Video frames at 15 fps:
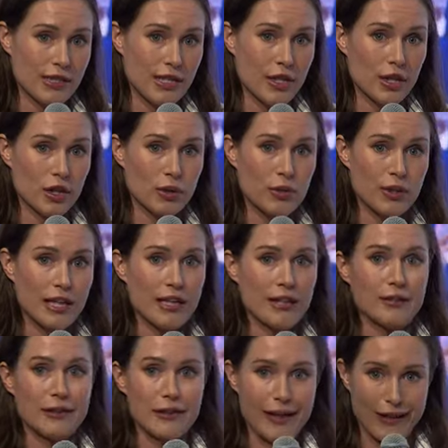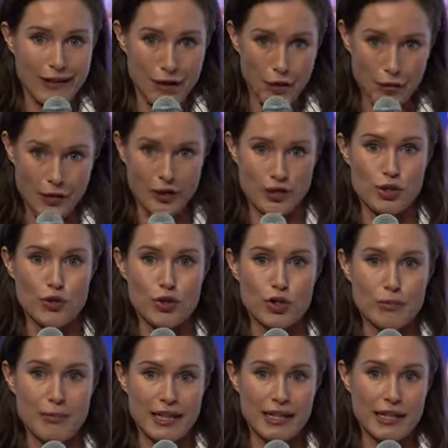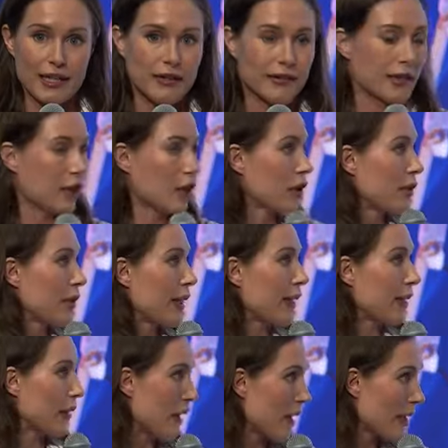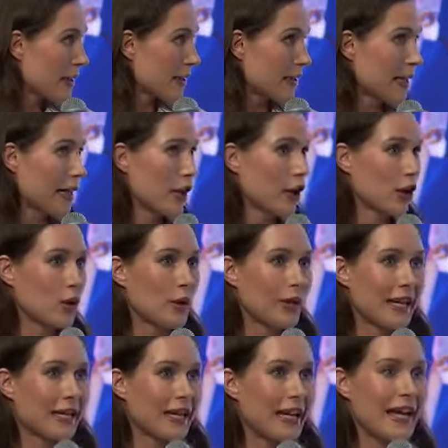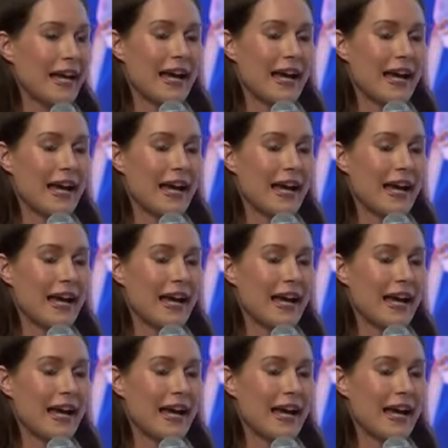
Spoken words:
they're looking on their social media, they're looking likes, they are looking